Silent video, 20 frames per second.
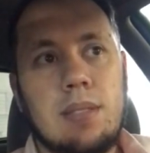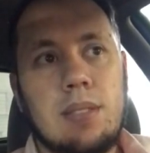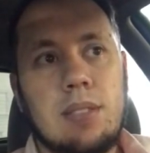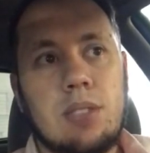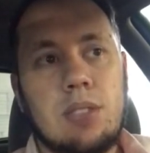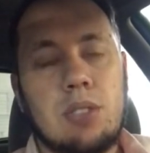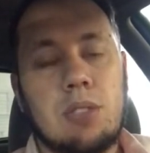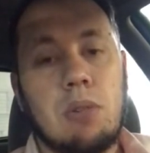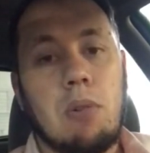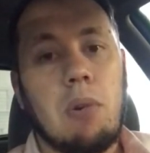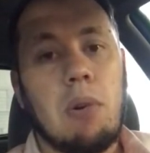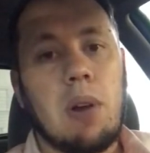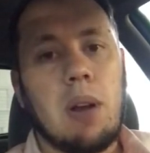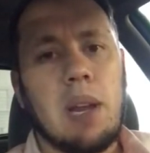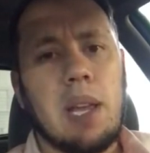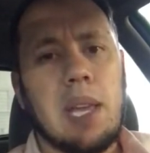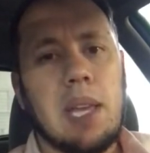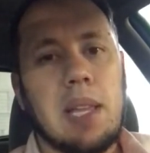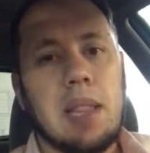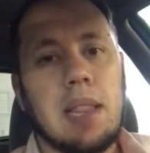
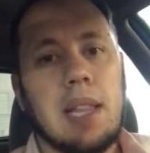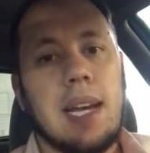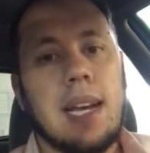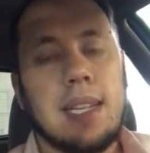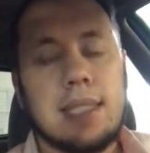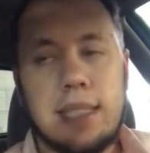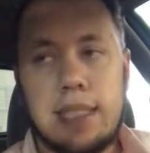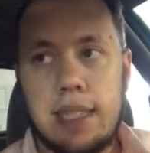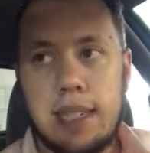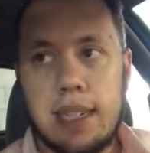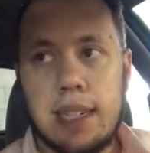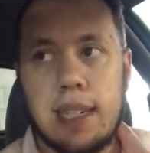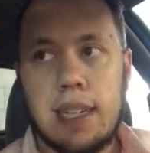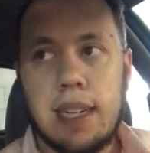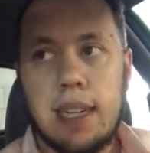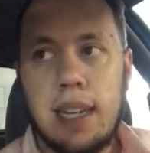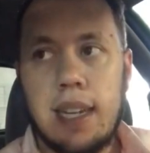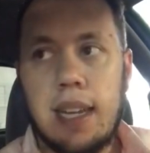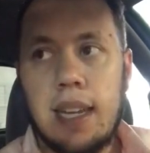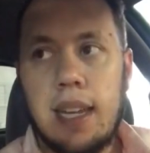story last year,
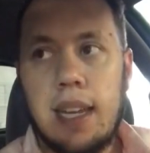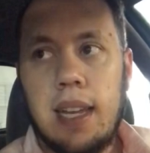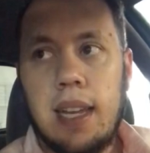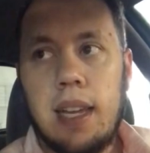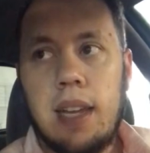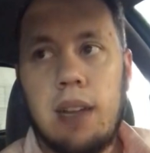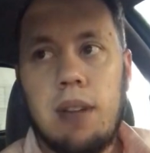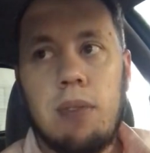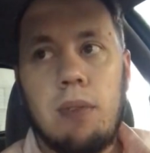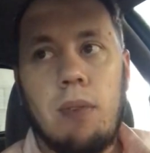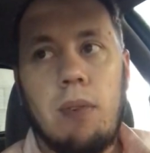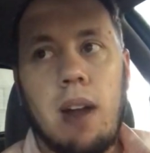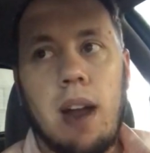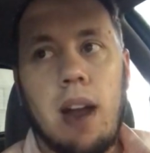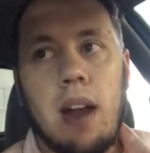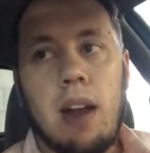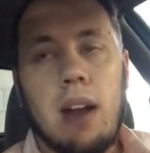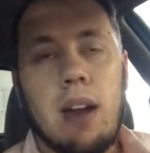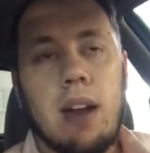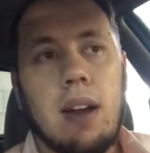
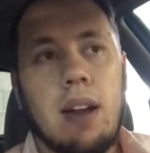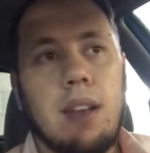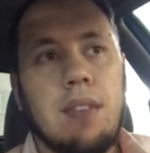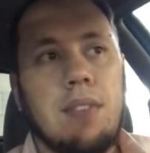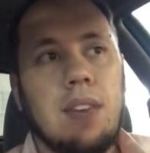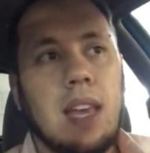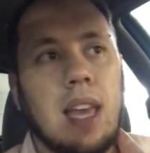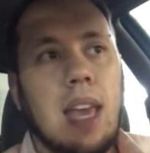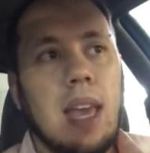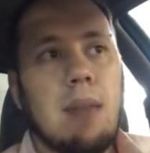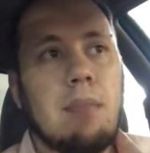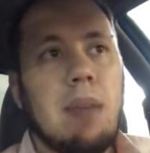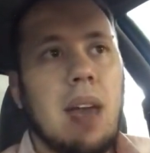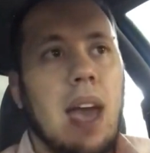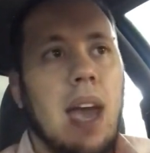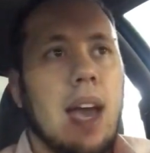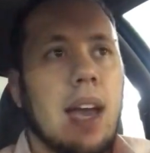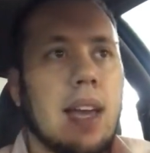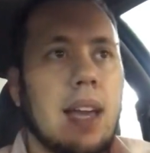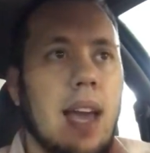where if he came
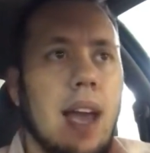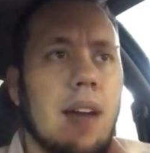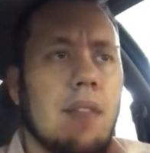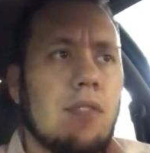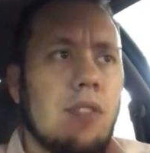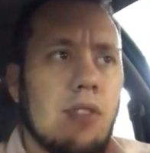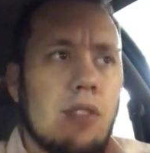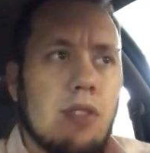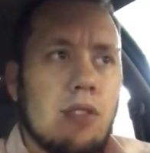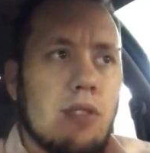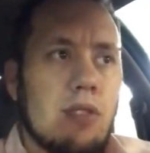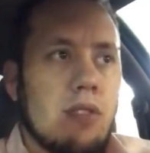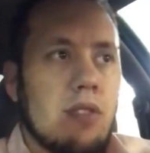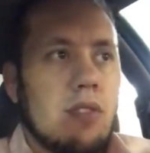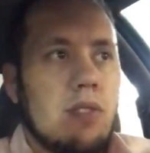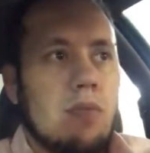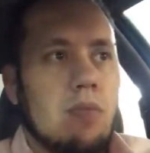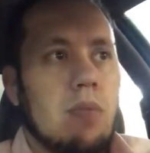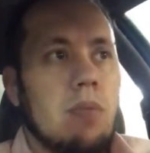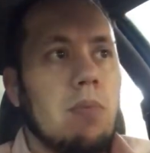back
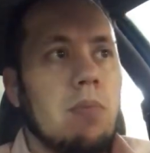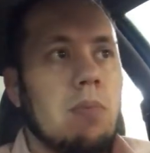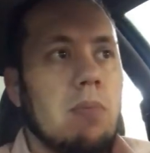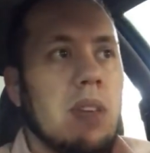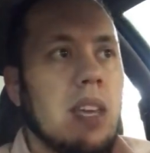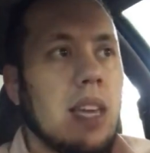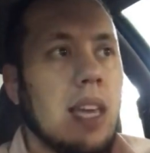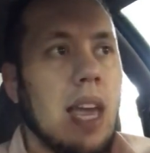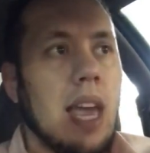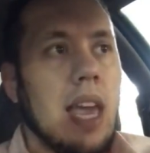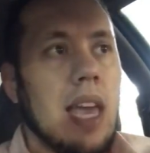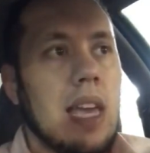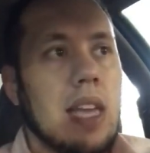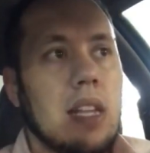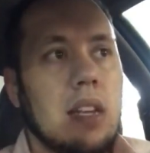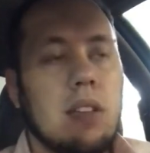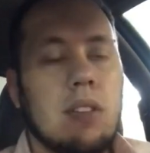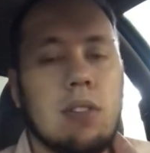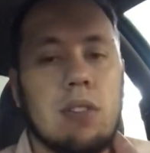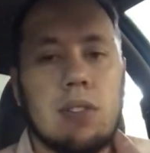after week 8
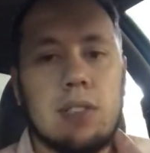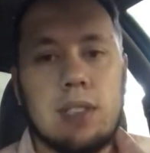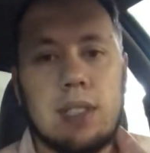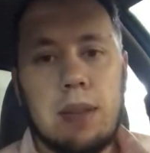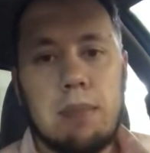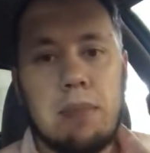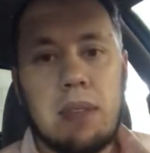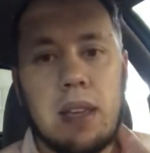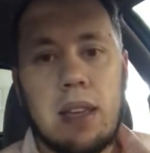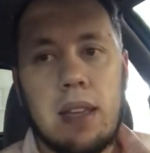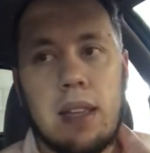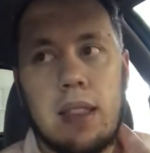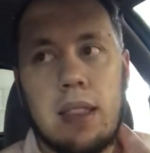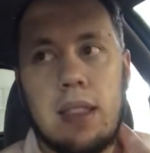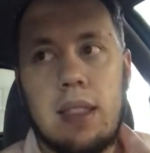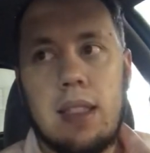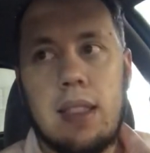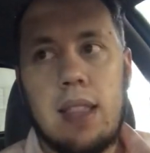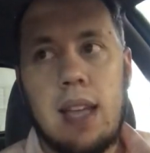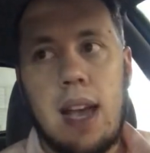or something,
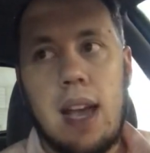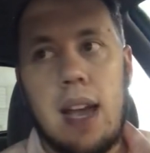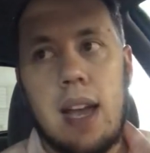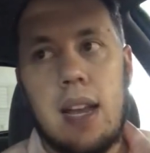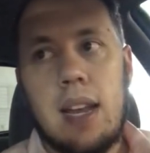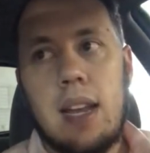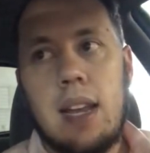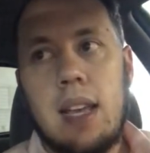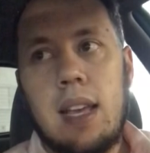that